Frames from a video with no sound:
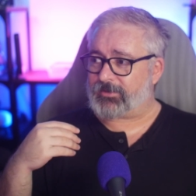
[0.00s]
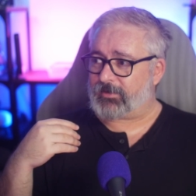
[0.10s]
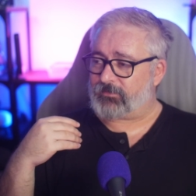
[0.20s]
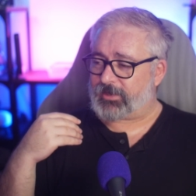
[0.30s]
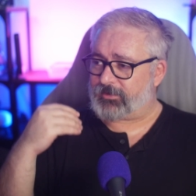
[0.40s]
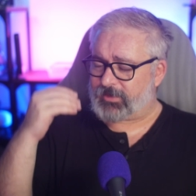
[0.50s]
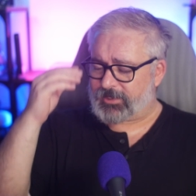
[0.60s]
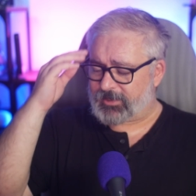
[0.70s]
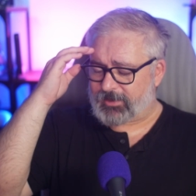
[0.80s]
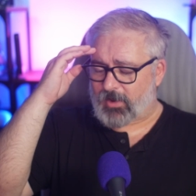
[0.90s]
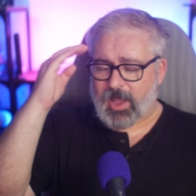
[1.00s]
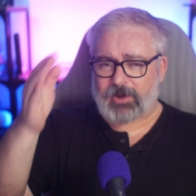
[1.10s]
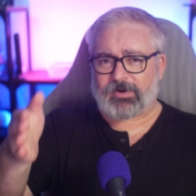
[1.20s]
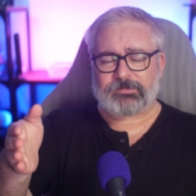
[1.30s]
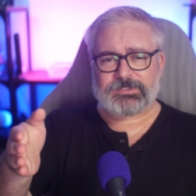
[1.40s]
One of the
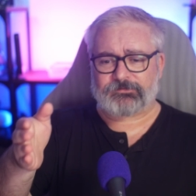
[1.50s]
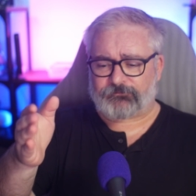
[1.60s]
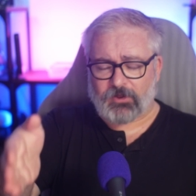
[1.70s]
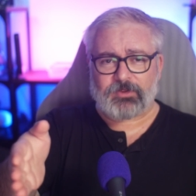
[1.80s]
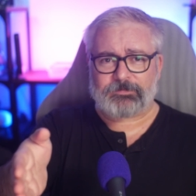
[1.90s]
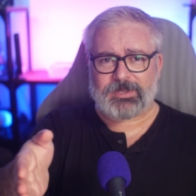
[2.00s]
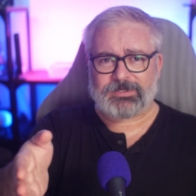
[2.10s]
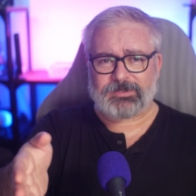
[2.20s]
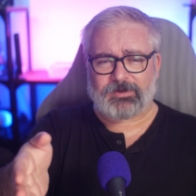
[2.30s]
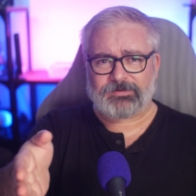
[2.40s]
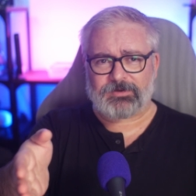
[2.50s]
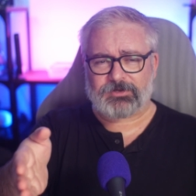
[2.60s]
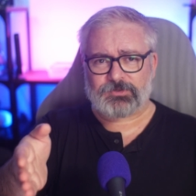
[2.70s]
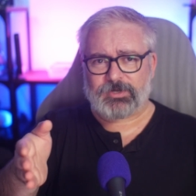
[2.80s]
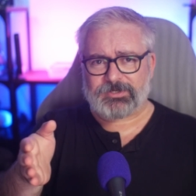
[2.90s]
higher ups followed me
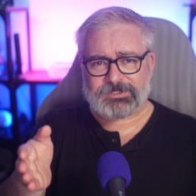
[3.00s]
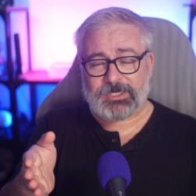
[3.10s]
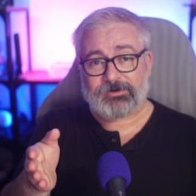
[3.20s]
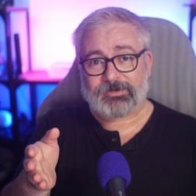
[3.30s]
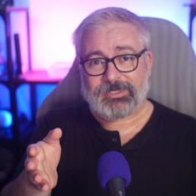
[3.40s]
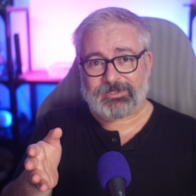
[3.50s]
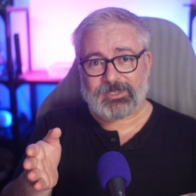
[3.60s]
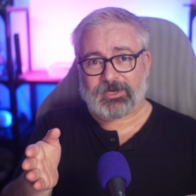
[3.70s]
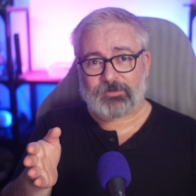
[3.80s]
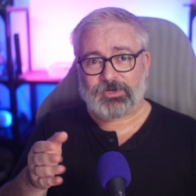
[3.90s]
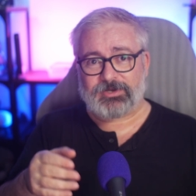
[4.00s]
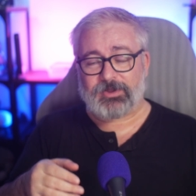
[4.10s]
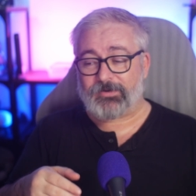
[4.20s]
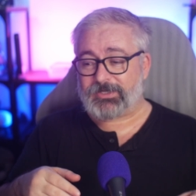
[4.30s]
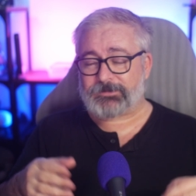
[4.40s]
on Twitter secretly, thinking I wouldn't
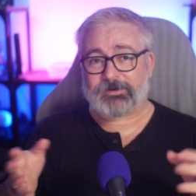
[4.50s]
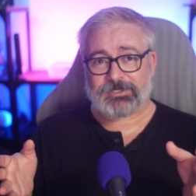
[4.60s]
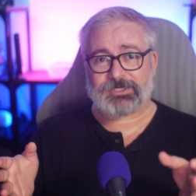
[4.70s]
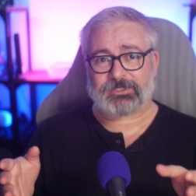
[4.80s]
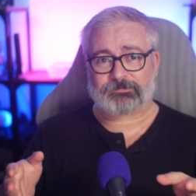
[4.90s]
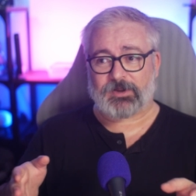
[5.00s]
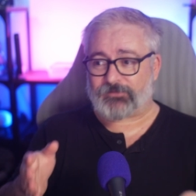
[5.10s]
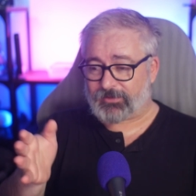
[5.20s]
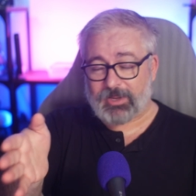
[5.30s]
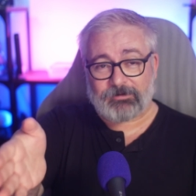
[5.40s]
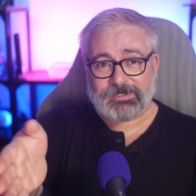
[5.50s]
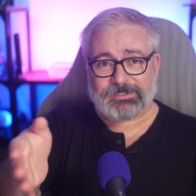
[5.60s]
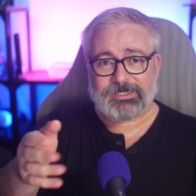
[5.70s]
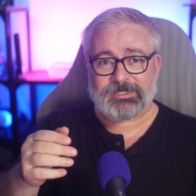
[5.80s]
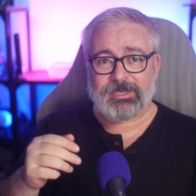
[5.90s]
notice. But I checked the profile. And there he
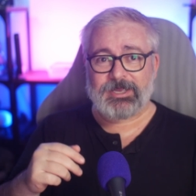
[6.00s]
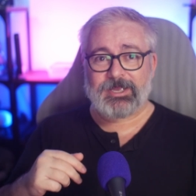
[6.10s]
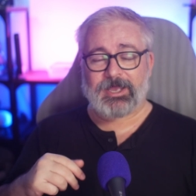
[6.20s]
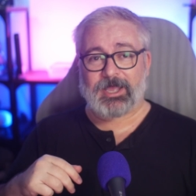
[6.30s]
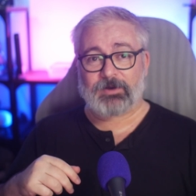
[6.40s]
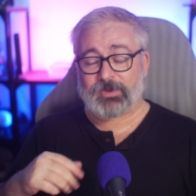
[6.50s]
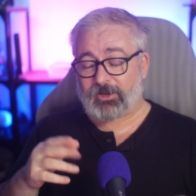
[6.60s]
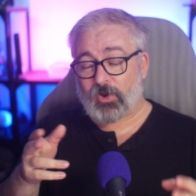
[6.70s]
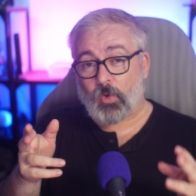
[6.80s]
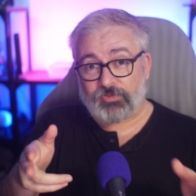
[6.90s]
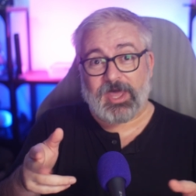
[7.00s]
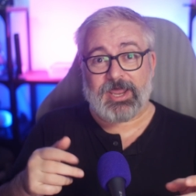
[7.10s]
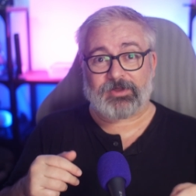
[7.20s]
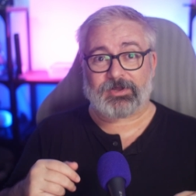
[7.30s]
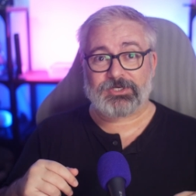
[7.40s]
sit. When I called
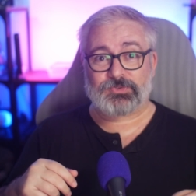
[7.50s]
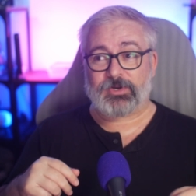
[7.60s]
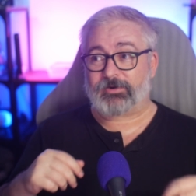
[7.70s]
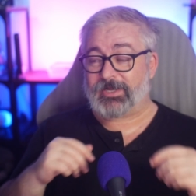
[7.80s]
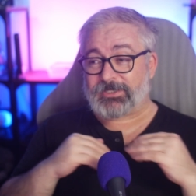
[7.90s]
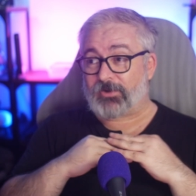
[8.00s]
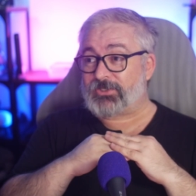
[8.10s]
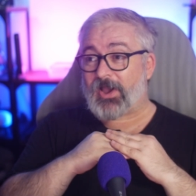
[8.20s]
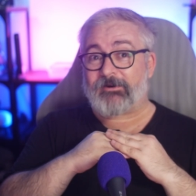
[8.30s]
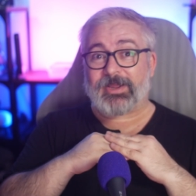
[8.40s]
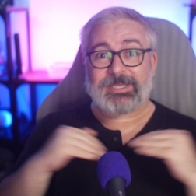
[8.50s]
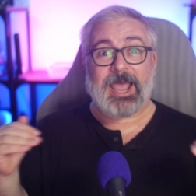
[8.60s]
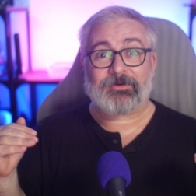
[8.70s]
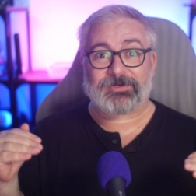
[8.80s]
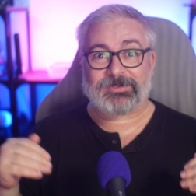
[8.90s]
that out on Twitter, his entire
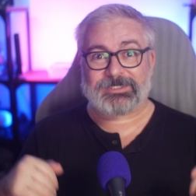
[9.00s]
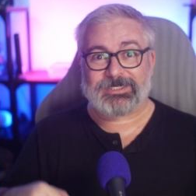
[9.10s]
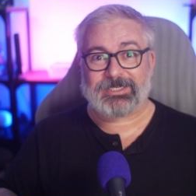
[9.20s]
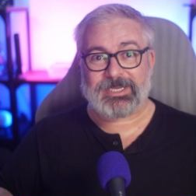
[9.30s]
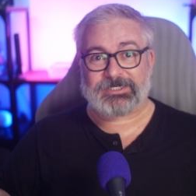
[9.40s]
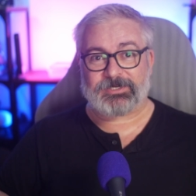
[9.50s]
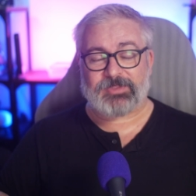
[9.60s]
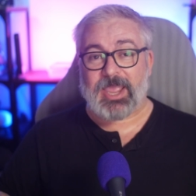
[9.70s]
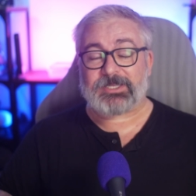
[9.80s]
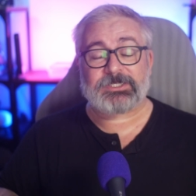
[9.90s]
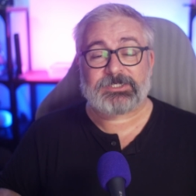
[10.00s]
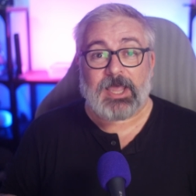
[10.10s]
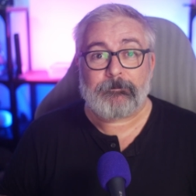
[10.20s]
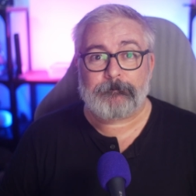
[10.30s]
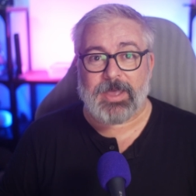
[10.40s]
account got deleted. They are
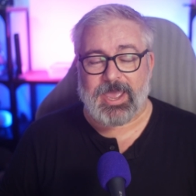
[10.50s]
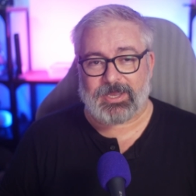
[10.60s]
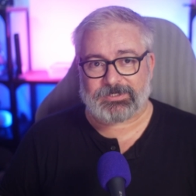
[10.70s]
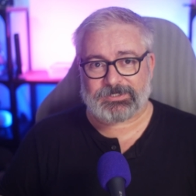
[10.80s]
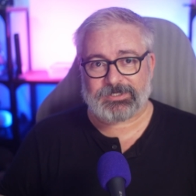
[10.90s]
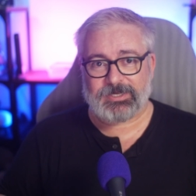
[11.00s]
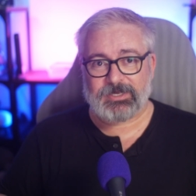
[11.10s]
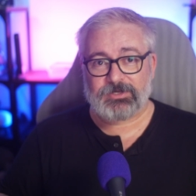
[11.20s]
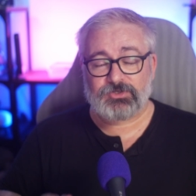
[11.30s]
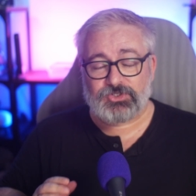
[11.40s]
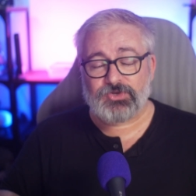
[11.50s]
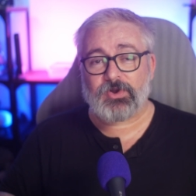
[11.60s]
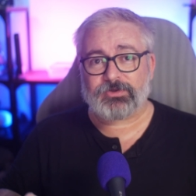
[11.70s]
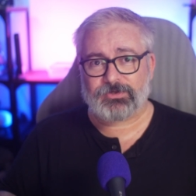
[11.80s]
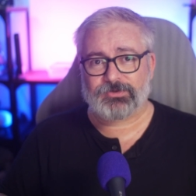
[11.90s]
scumbags. Do
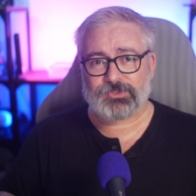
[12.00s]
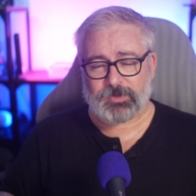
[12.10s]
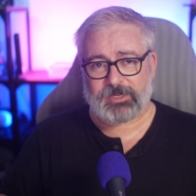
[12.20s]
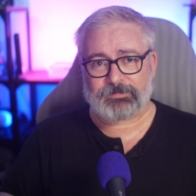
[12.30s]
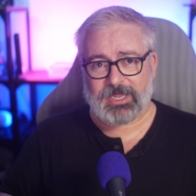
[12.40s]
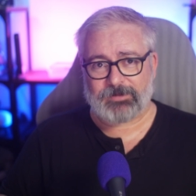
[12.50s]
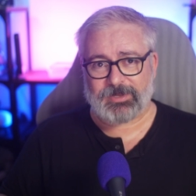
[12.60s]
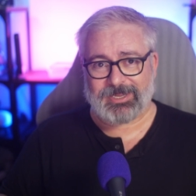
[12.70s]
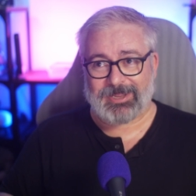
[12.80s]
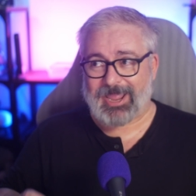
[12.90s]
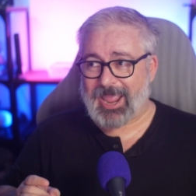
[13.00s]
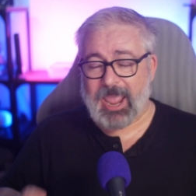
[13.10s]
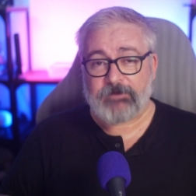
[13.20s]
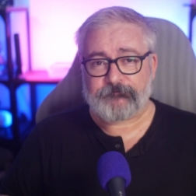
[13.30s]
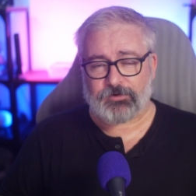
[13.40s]
not use Ready Player Me
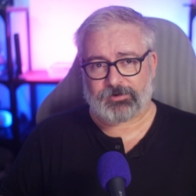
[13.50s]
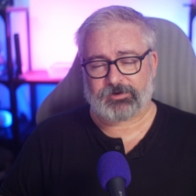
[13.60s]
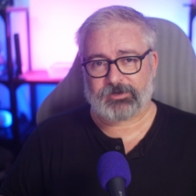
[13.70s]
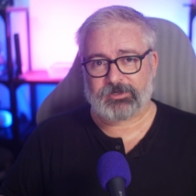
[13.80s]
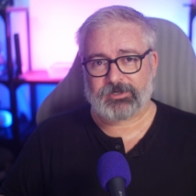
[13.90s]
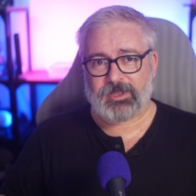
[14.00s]
ever.